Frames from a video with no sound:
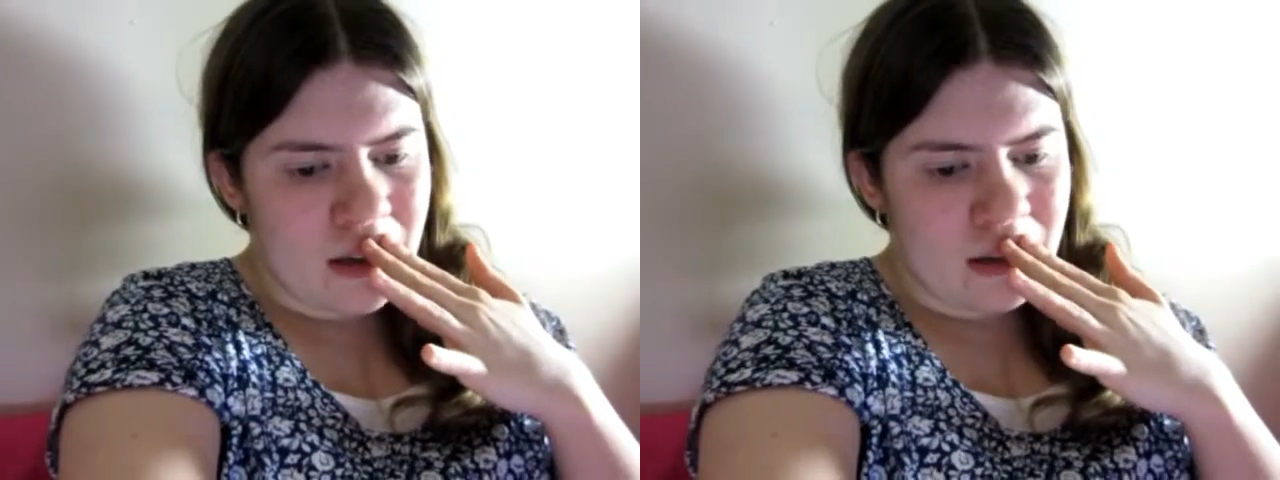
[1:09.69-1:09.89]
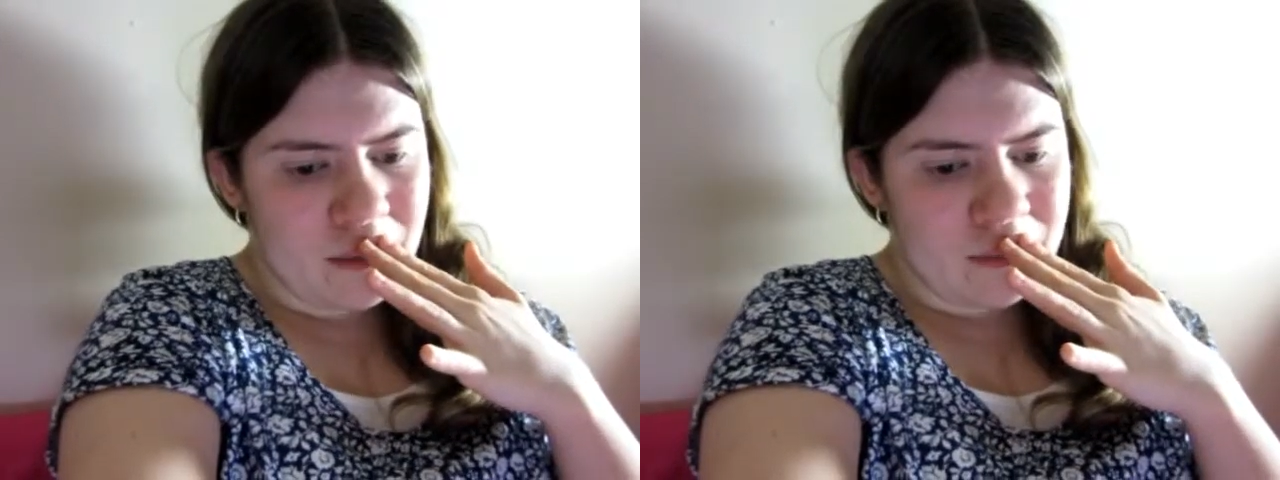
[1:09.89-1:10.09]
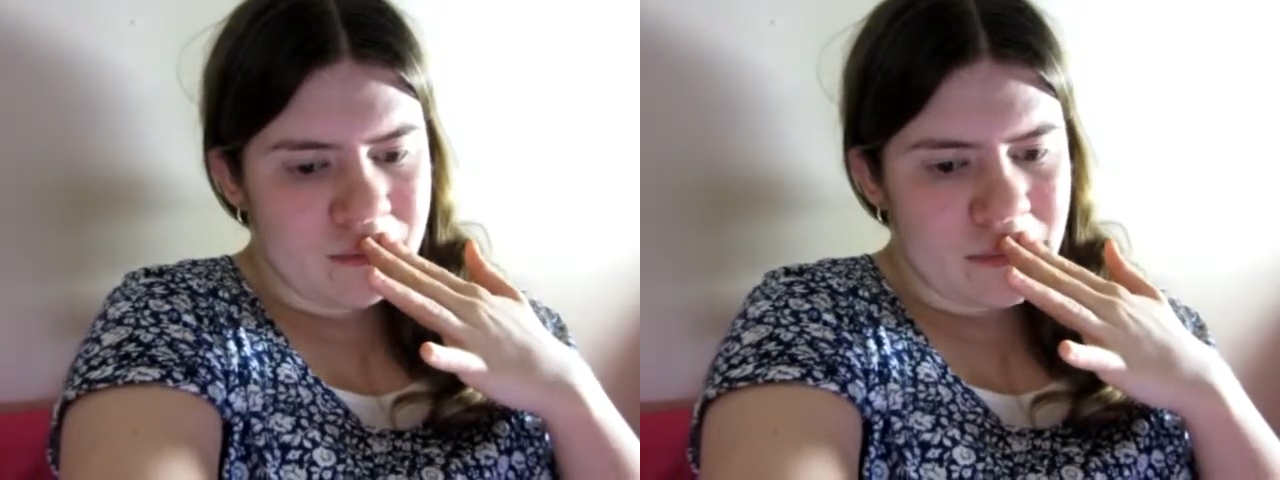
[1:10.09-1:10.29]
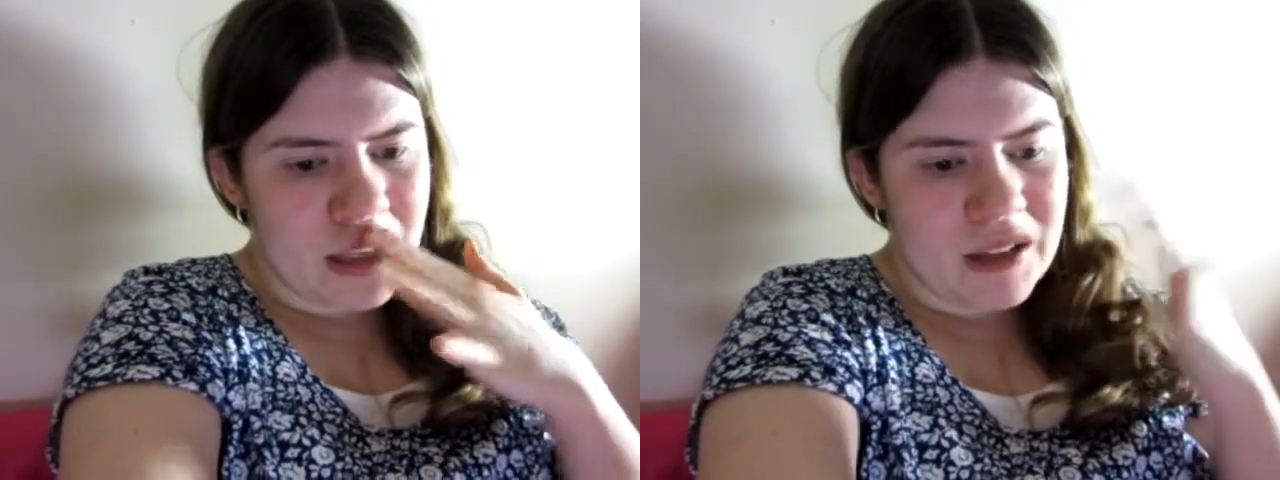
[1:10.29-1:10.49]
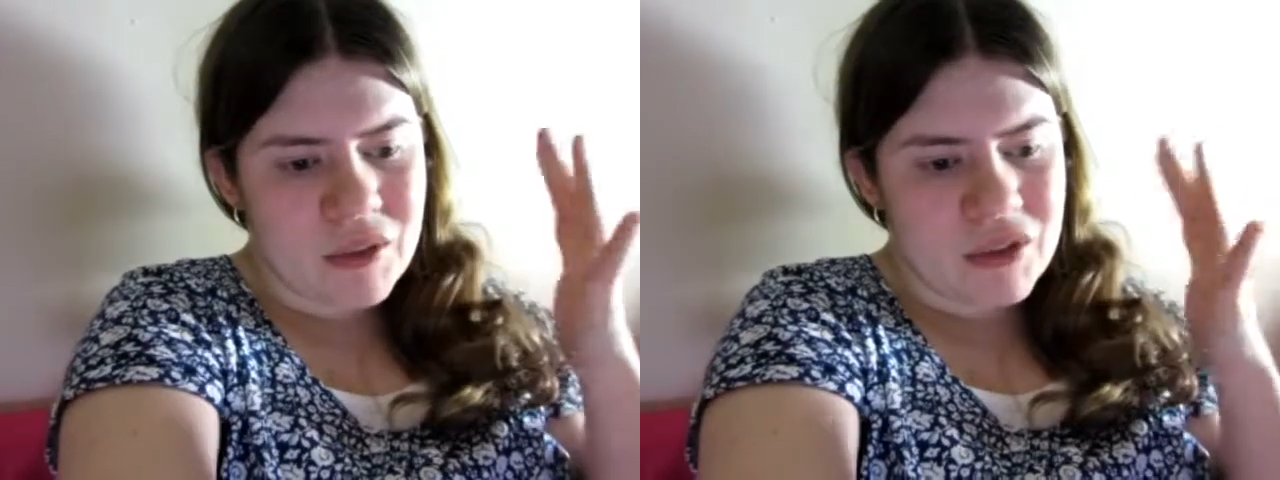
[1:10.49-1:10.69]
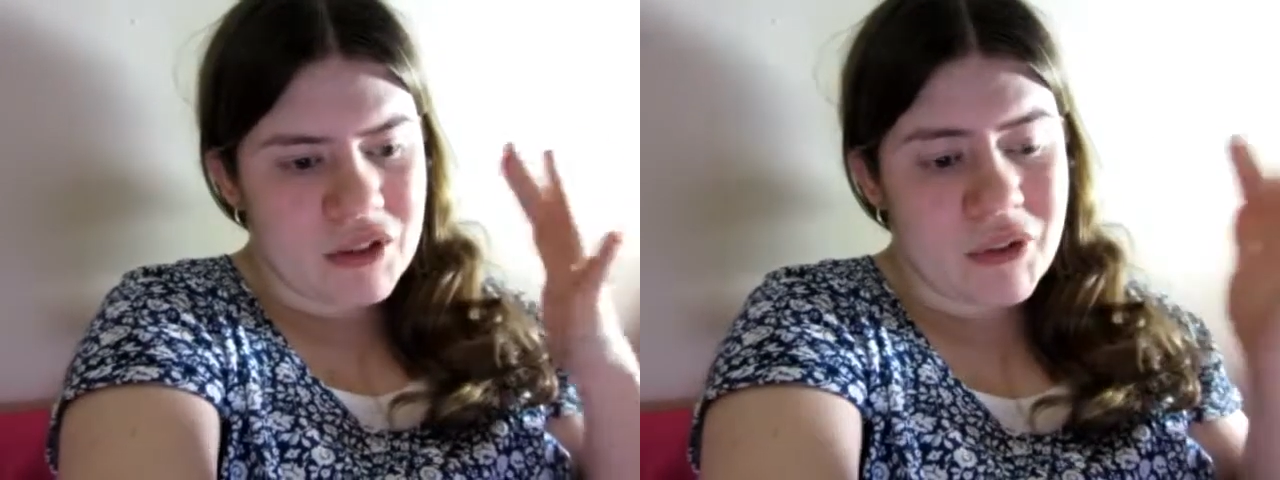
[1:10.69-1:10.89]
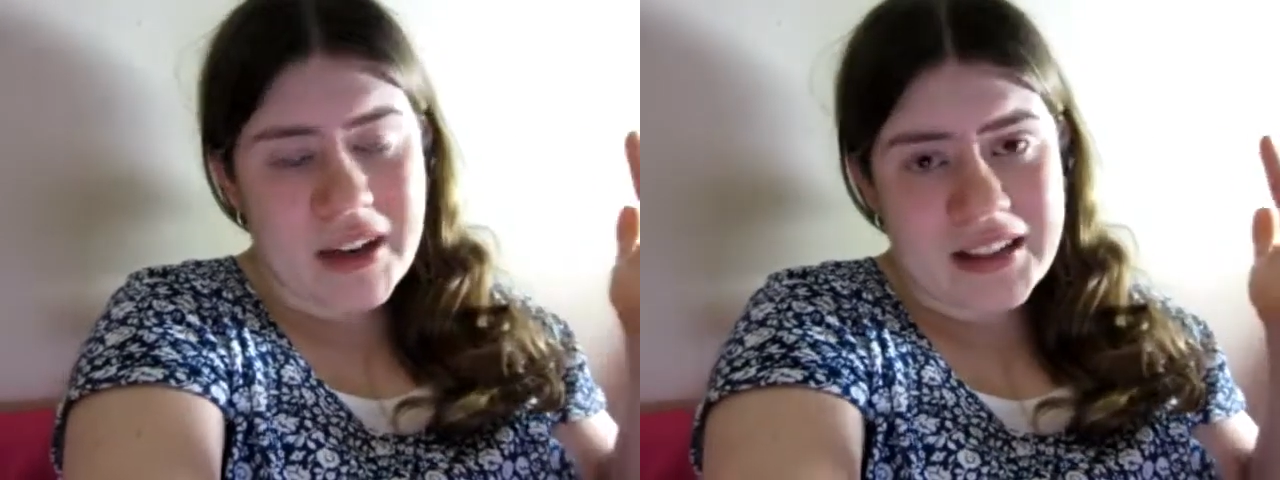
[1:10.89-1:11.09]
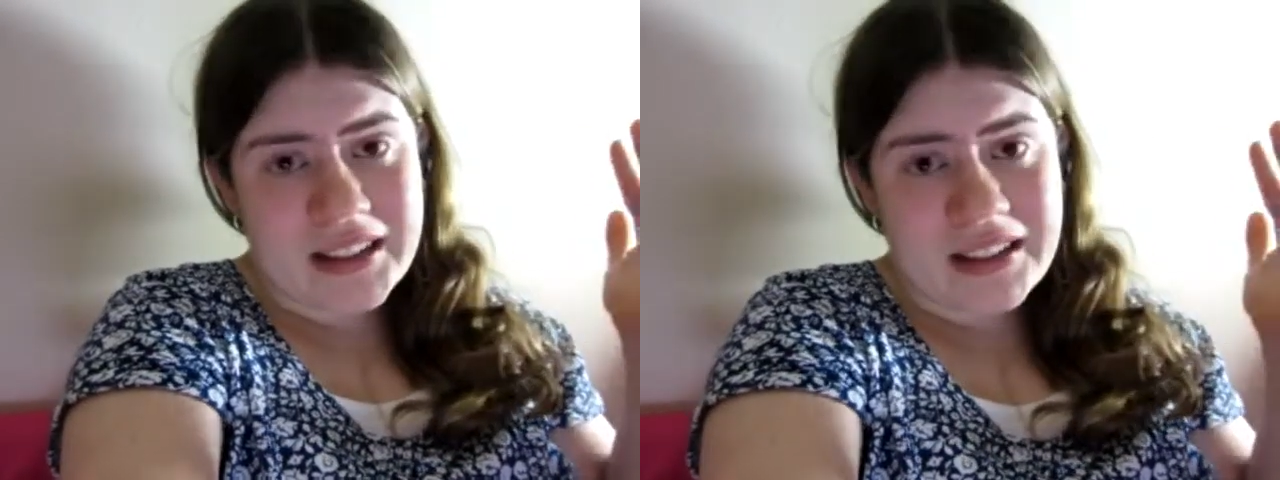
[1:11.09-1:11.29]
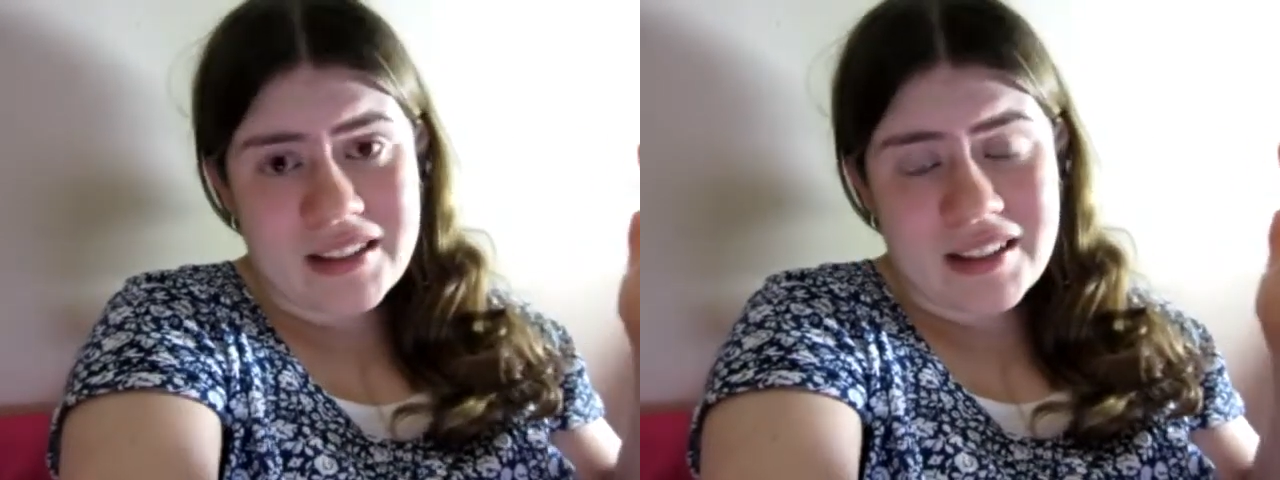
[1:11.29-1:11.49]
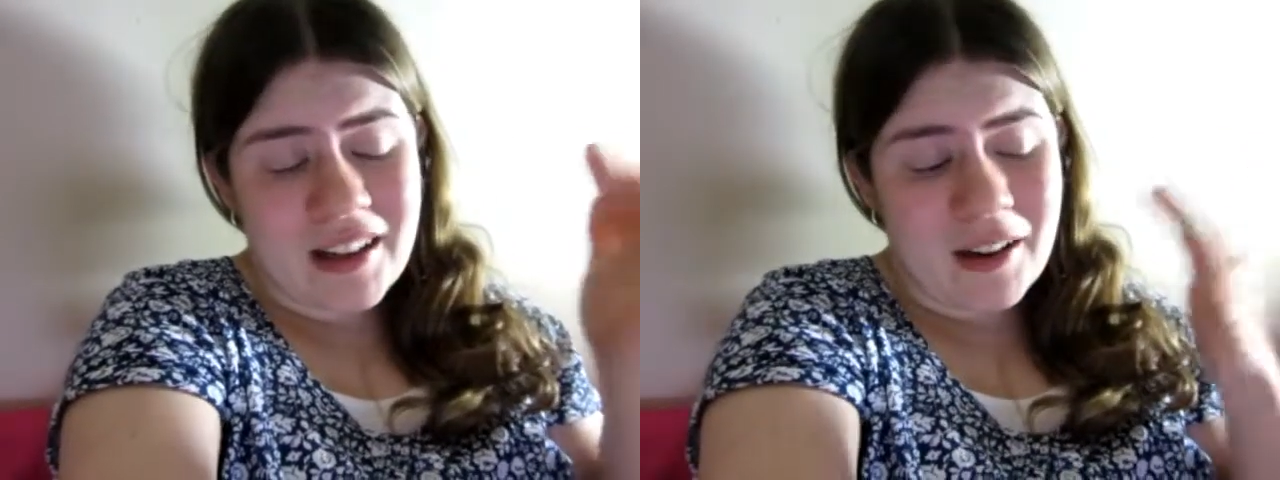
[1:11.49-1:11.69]
um, yeah it was crazy
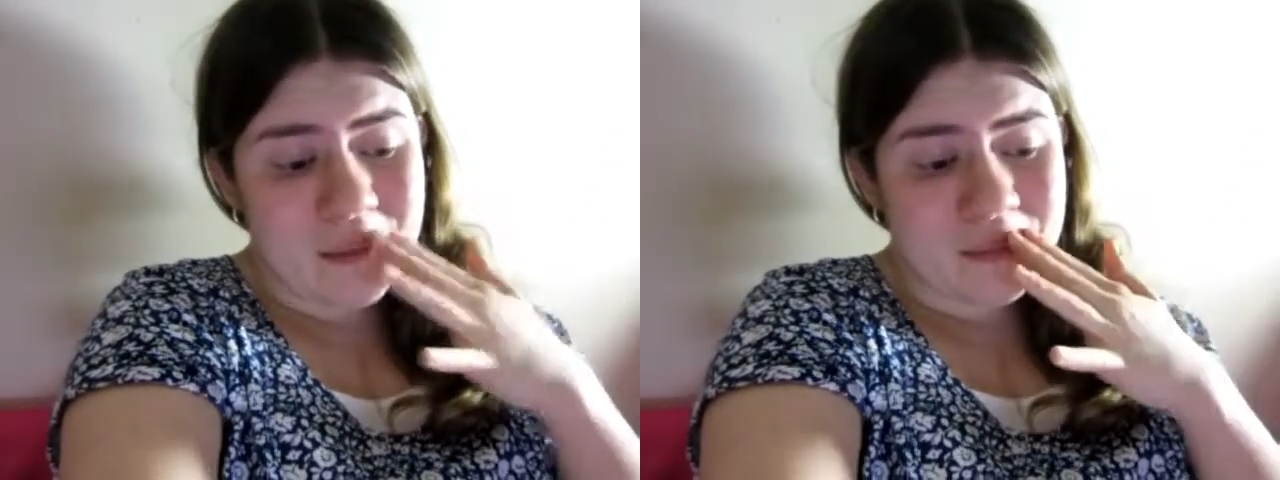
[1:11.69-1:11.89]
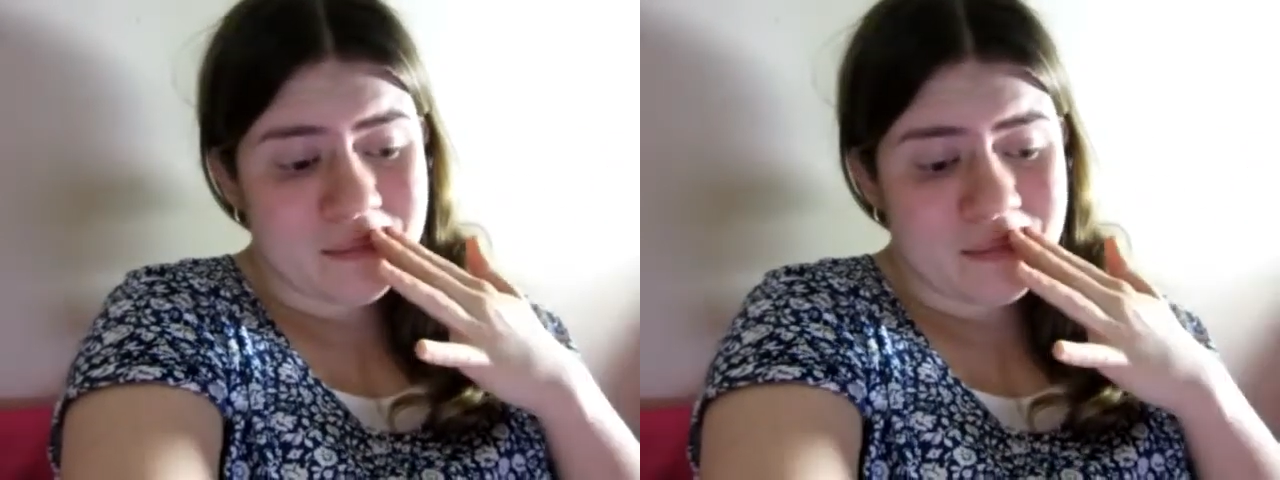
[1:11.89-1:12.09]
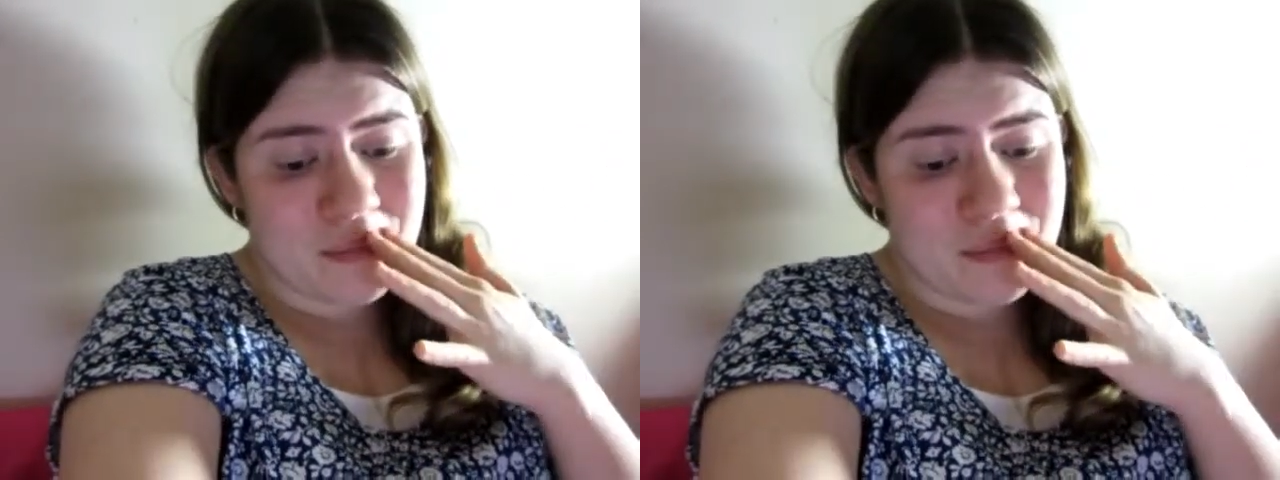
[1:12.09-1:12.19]
um,